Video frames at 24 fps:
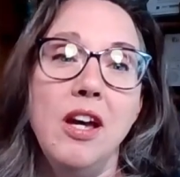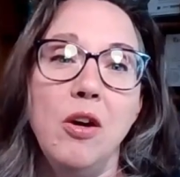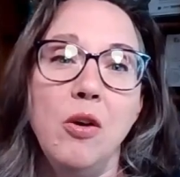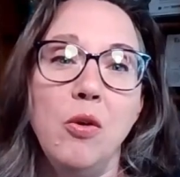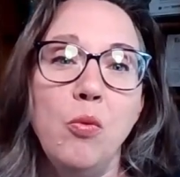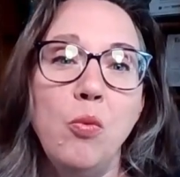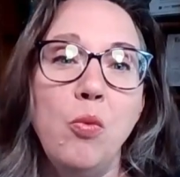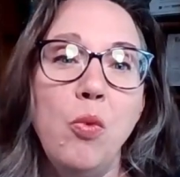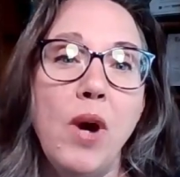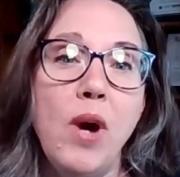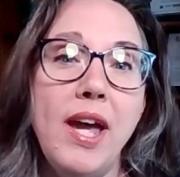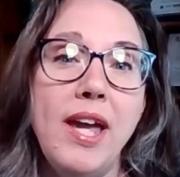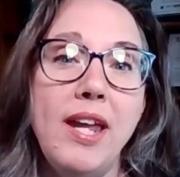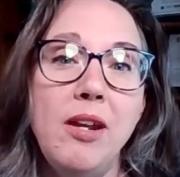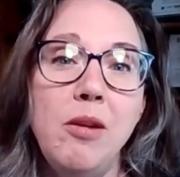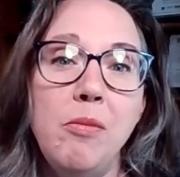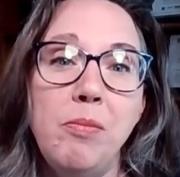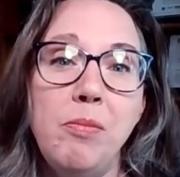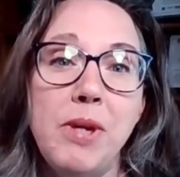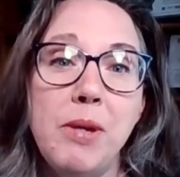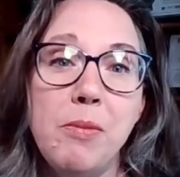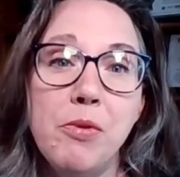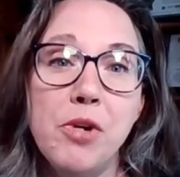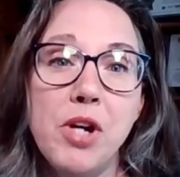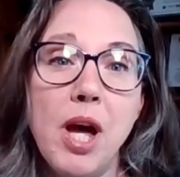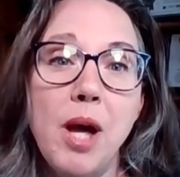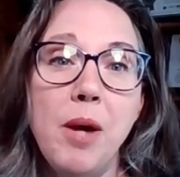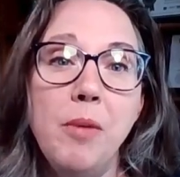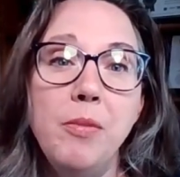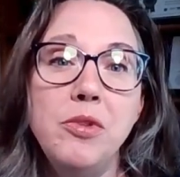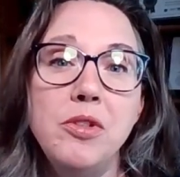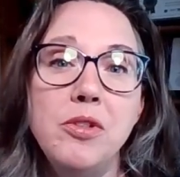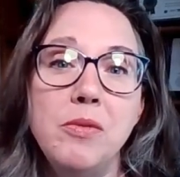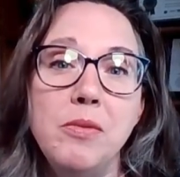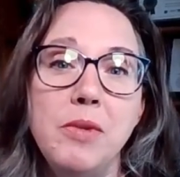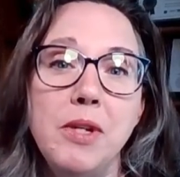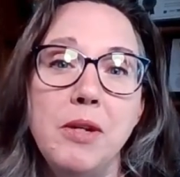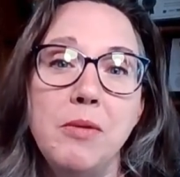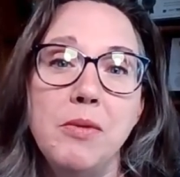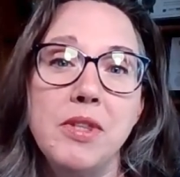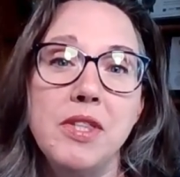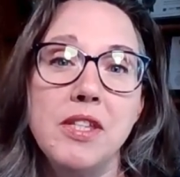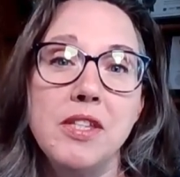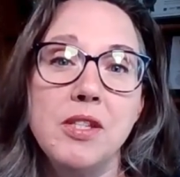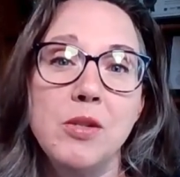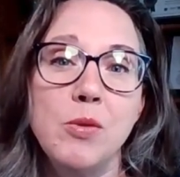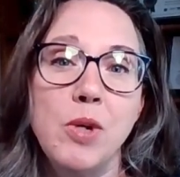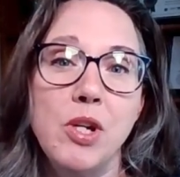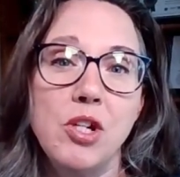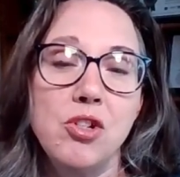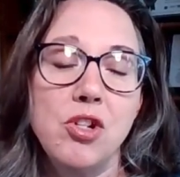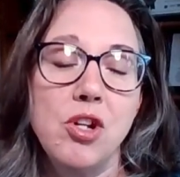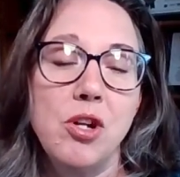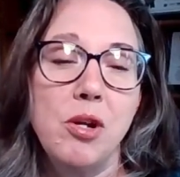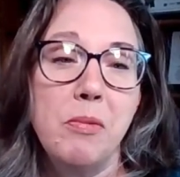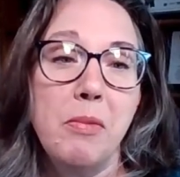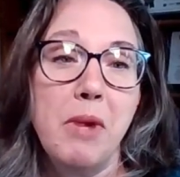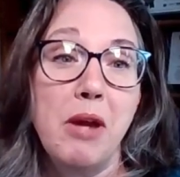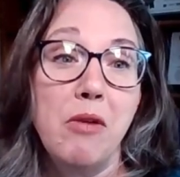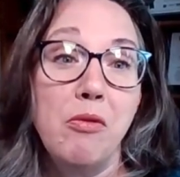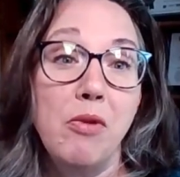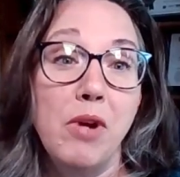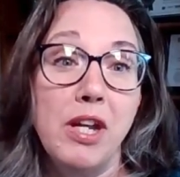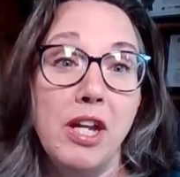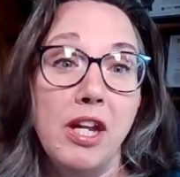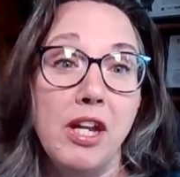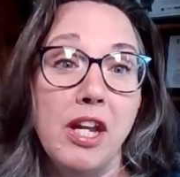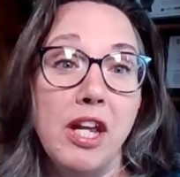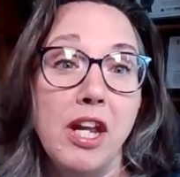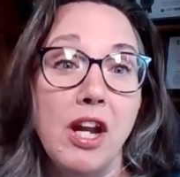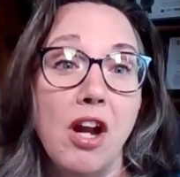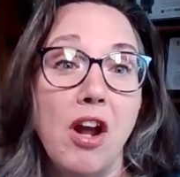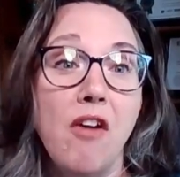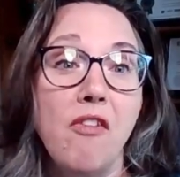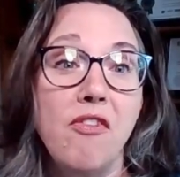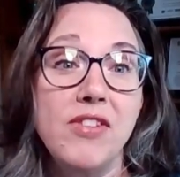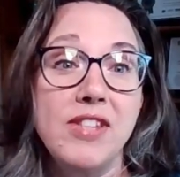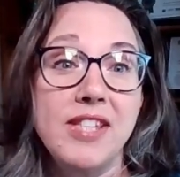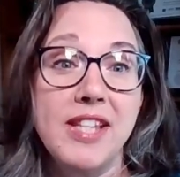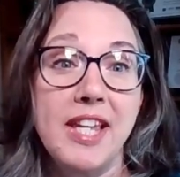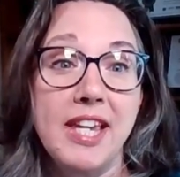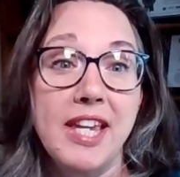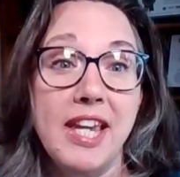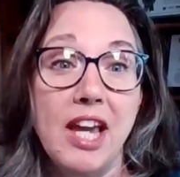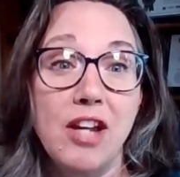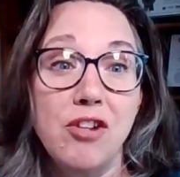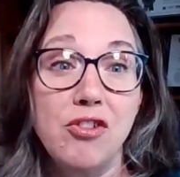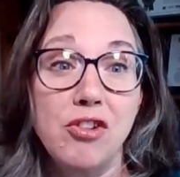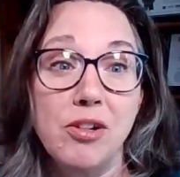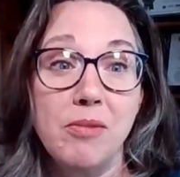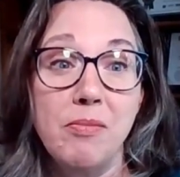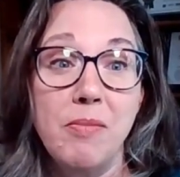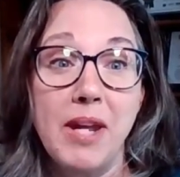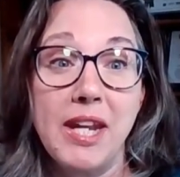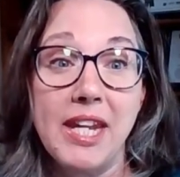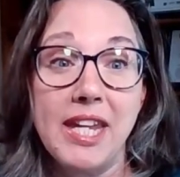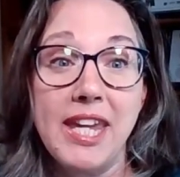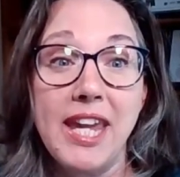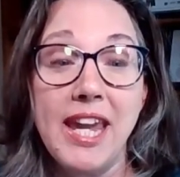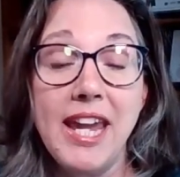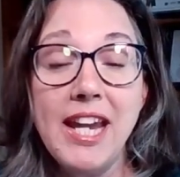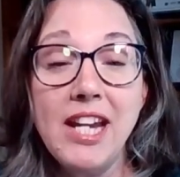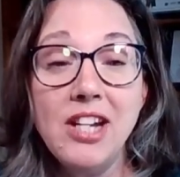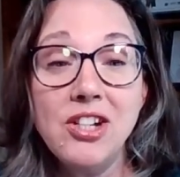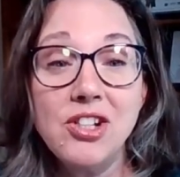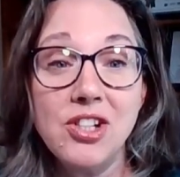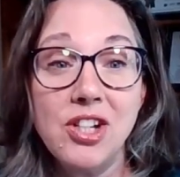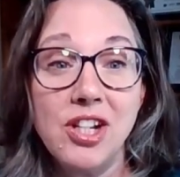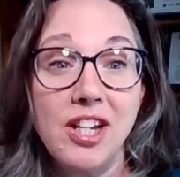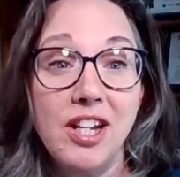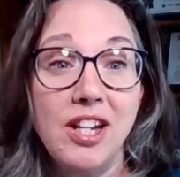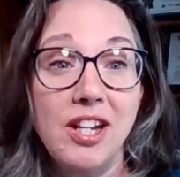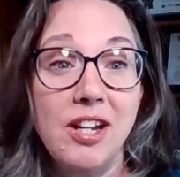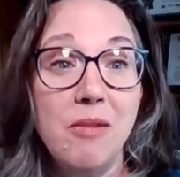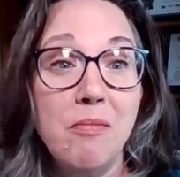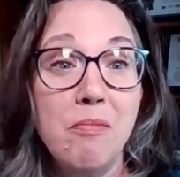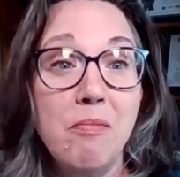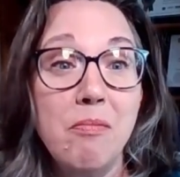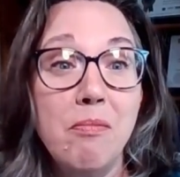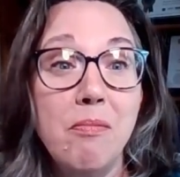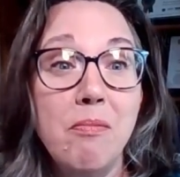When people come to me with this question, am I ready to get off psychiatric medication?